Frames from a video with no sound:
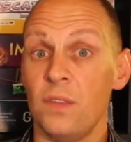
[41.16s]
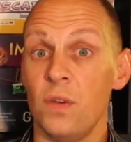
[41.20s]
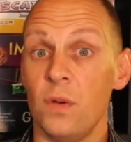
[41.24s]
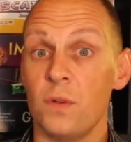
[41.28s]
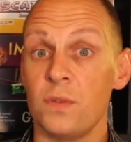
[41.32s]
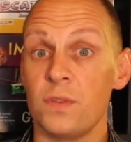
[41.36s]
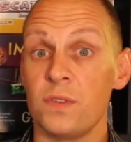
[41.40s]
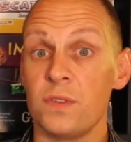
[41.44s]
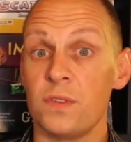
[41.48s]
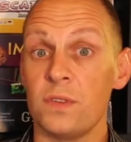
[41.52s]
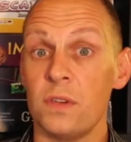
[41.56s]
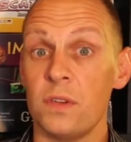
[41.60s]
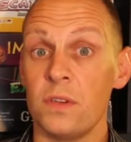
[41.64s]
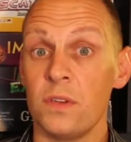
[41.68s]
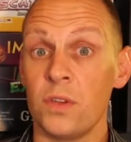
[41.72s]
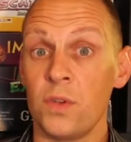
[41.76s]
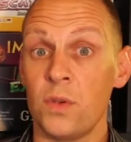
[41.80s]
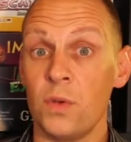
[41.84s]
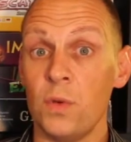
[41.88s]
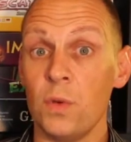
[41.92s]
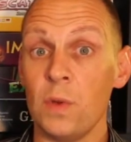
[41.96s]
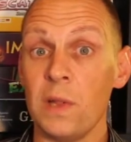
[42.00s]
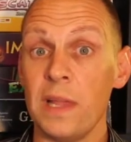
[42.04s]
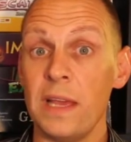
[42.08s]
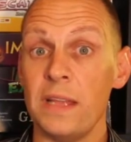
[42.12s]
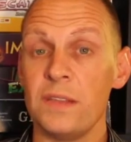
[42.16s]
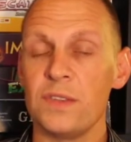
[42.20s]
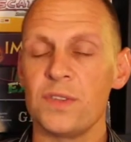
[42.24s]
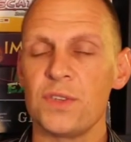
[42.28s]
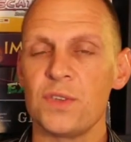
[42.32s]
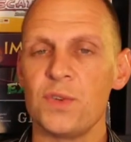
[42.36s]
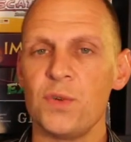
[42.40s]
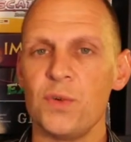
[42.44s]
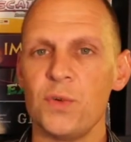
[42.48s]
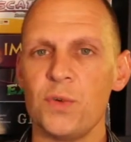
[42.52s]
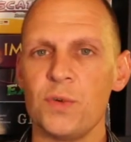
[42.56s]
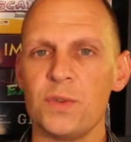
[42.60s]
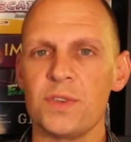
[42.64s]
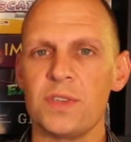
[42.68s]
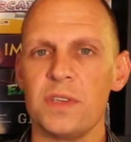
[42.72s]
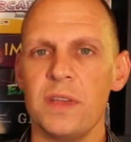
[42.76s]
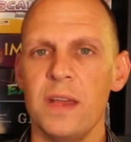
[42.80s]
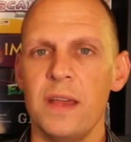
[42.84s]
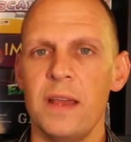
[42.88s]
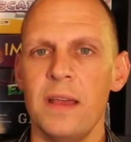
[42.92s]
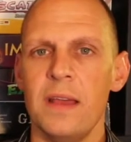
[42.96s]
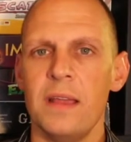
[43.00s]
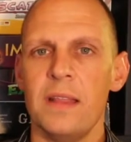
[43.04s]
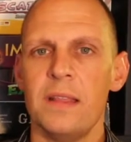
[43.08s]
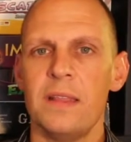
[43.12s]
those Gulen schools,
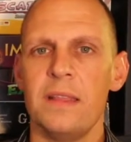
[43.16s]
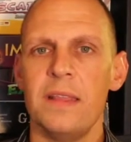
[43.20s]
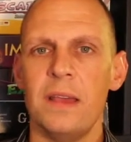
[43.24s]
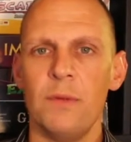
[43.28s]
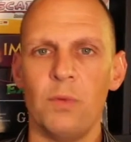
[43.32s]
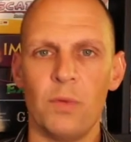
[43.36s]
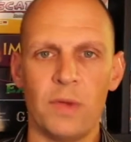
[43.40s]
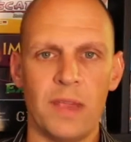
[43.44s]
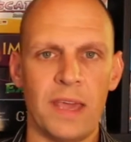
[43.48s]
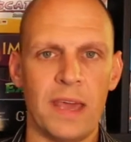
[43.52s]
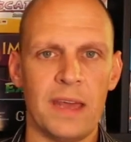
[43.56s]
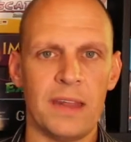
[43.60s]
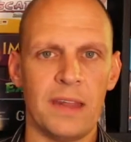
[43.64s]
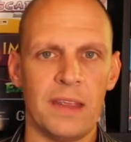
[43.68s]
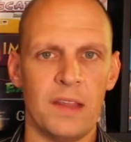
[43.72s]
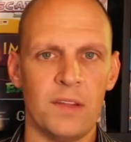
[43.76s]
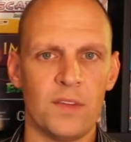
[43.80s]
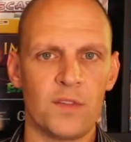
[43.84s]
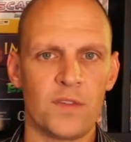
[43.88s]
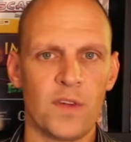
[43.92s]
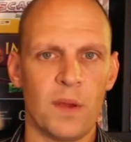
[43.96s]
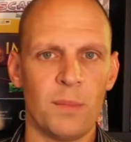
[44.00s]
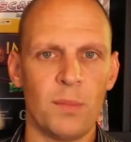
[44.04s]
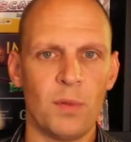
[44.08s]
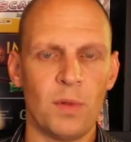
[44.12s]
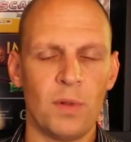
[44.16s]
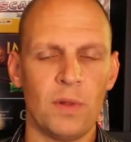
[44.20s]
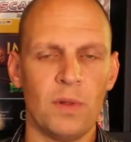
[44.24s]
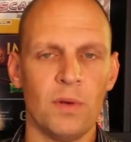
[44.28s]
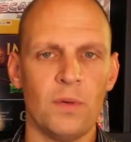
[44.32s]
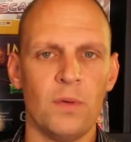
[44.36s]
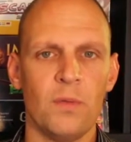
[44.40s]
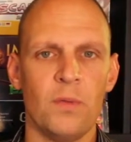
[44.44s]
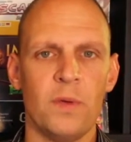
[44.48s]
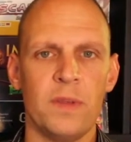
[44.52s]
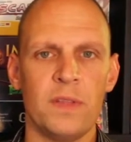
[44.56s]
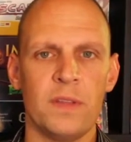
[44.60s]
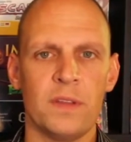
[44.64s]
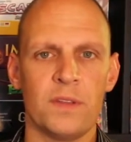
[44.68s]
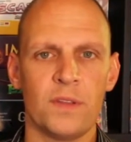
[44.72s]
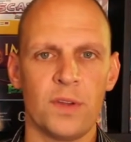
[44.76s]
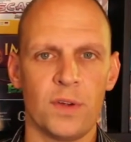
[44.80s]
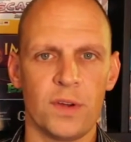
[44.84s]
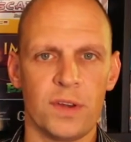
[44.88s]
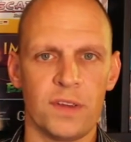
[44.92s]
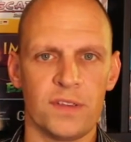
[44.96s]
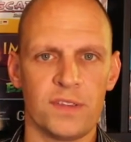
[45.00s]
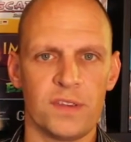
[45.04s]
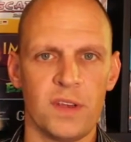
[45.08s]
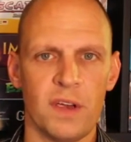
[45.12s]
they will get in trouble with the
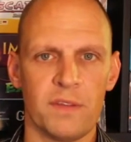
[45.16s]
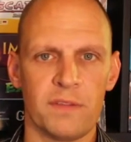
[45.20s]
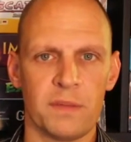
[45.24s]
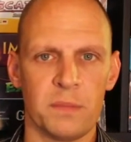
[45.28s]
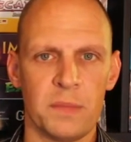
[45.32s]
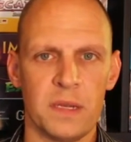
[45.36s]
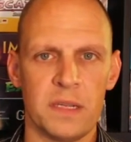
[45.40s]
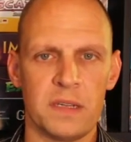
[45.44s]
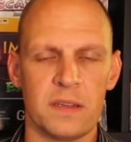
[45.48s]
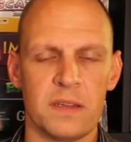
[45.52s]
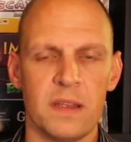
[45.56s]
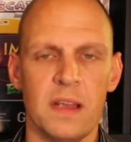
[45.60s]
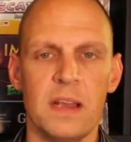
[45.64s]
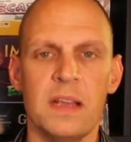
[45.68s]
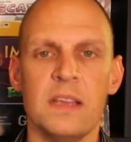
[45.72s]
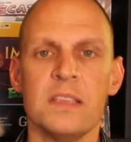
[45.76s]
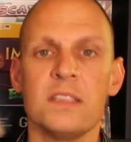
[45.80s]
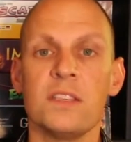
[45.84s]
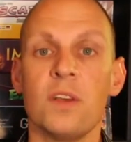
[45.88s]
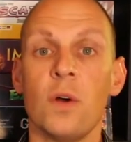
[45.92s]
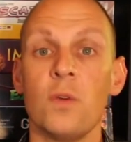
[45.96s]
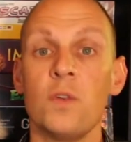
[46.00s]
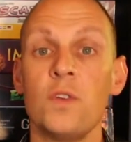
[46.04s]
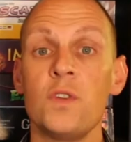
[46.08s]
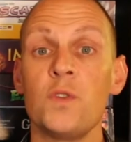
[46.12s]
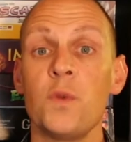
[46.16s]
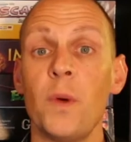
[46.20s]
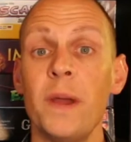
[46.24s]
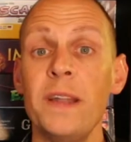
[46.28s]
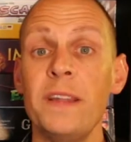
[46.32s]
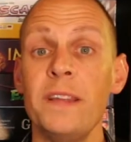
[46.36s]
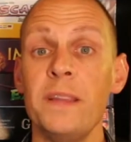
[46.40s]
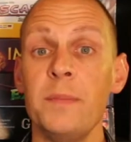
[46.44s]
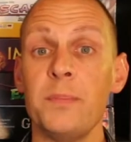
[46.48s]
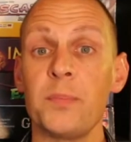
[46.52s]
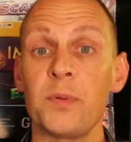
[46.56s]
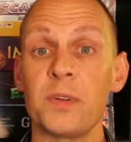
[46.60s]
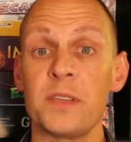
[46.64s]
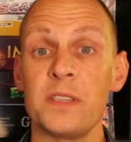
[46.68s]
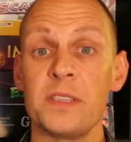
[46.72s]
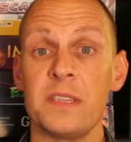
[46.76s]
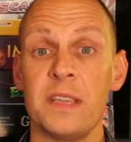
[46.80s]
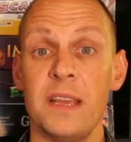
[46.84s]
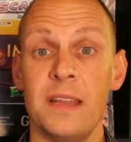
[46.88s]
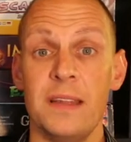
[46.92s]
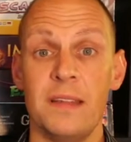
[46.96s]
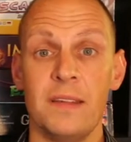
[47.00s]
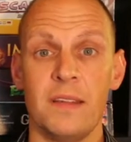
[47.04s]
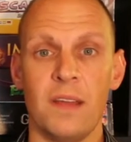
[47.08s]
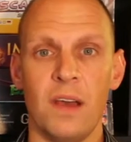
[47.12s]
Turkish government. So
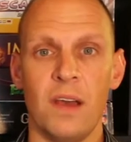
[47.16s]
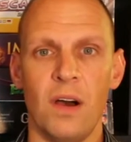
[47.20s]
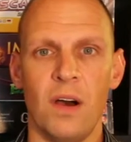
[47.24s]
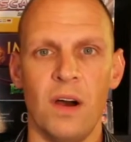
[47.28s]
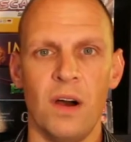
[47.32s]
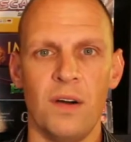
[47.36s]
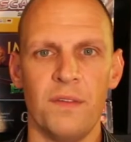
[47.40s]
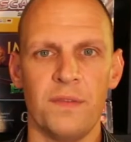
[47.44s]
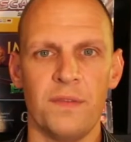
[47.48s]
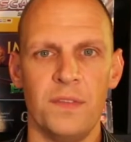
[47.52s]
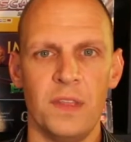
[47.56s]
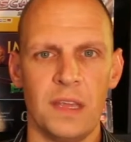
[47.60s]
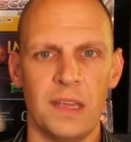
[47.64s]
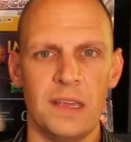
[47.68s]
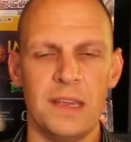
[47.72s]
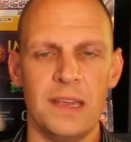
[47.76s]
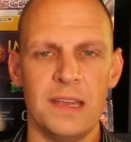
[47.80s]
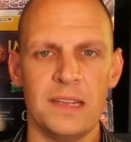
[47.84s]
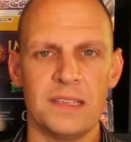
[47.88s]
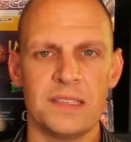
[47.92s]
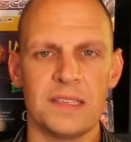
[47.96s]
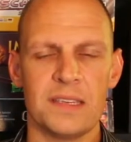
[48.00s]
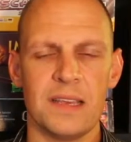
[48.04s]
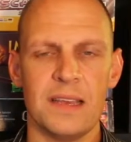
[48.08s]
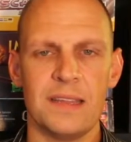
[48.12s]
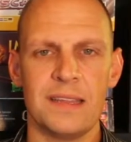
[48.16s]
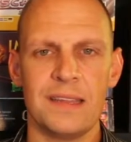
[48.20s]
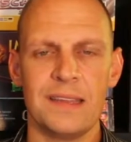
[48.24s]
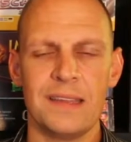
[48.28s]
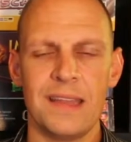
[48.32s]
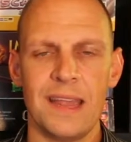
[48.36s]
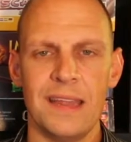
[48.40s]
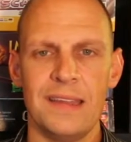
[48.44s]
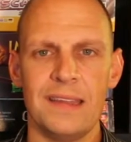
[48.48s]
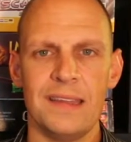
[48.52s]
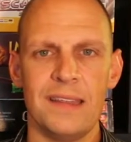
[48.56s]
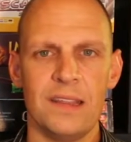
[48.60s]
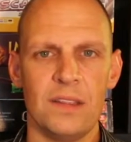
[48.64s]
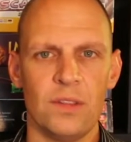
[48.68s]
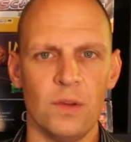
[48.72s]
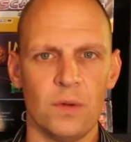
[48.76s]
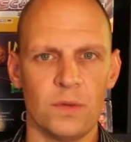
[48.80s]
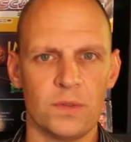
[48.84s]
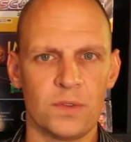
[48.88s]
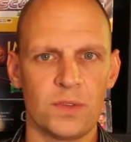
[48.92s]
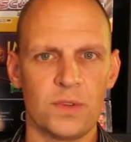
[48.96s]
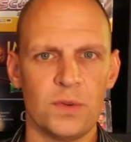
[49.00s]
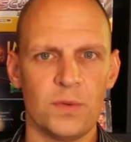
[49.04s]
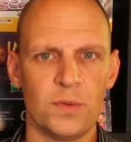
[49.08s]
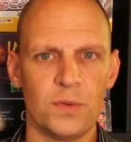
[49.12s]
20% of the kids attending
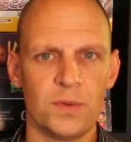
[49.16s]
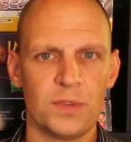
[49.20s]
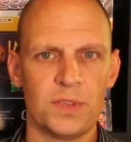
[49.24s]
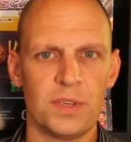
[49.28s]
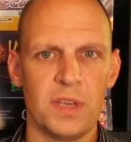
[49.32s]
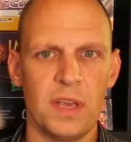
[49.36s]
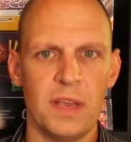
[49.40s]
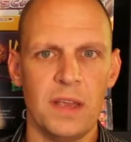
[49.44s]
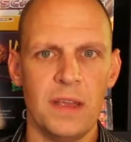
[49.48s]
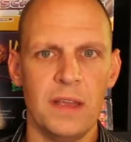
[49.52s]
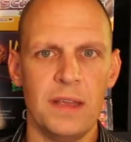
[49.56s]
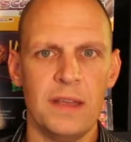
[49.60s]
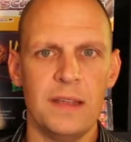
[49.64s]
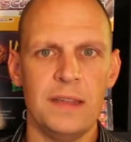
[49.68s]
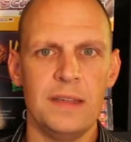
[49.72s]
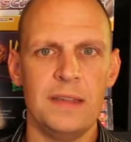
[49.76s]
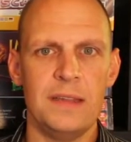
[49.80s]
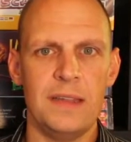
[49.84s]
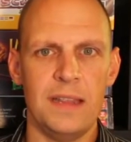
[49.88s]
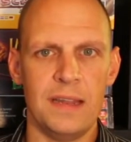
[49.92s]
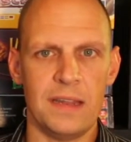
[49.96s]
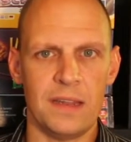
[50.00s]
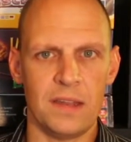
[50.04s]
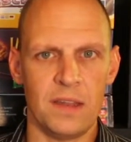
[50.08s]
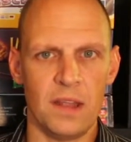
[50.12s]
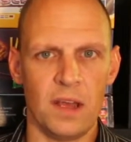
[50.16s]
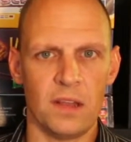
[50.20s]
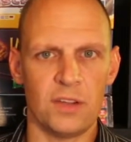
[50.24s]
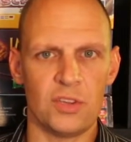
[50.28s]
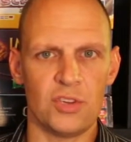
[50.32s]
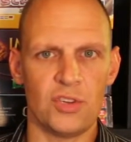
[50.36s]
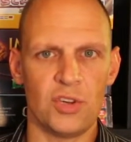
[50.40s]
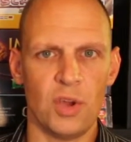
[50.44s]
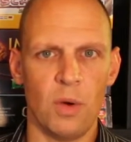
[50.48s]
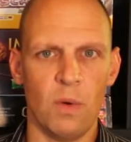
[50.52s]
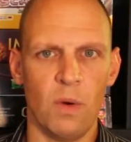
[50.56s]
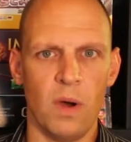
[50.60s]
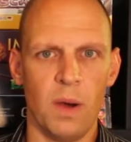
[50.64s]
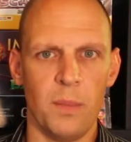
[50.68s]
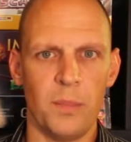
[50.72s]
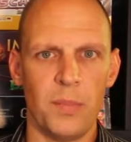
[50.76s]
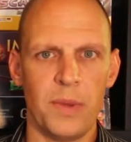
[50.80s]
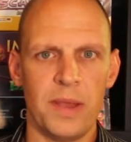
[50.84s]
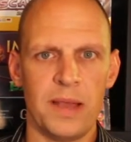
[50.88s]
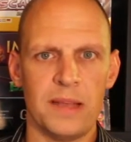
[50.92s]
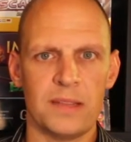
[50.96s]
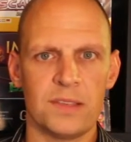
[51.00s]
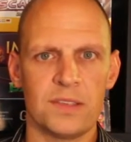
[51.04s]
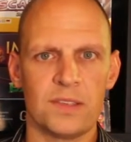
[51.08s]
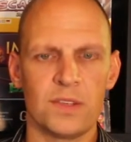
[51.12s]
those schools did not show up
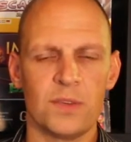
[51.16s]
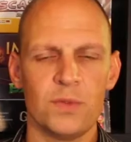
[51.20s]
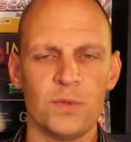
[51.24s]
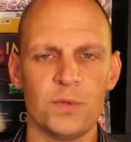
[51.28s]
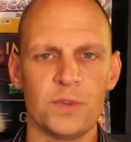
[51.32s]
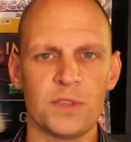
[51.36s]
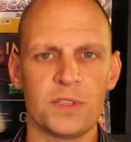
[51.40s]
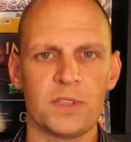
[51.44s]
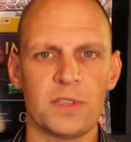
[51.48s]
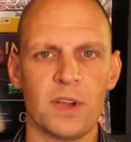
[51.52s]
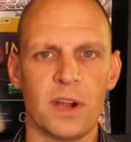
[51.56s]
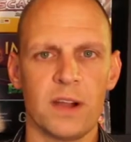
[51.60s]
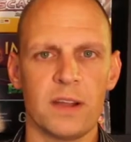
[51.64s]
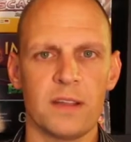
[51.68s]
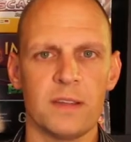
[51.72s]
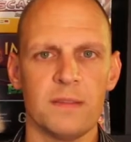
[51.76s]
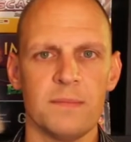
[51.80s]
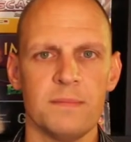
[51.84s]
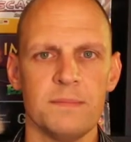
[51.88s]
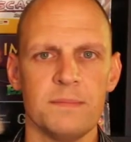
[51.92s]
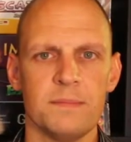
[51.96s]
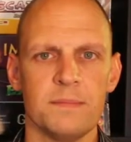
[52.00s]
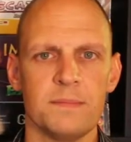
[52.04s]
at school start.